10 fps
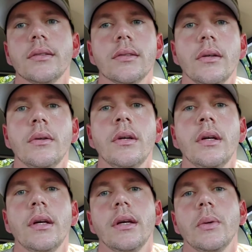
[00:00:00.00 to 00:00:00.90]
So
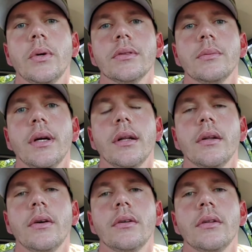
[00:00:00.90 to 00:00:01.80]
it wasn't bad
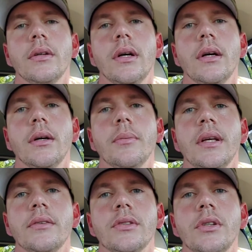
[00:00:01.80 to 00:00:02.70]
at all.
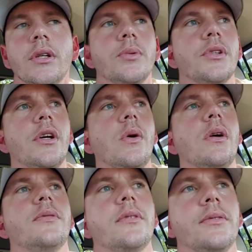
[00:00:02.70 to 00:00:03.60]
It gives us good numbers to go
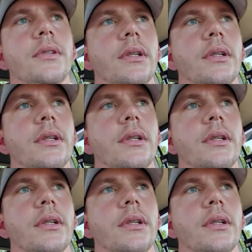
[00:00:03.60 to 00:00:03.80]
off of.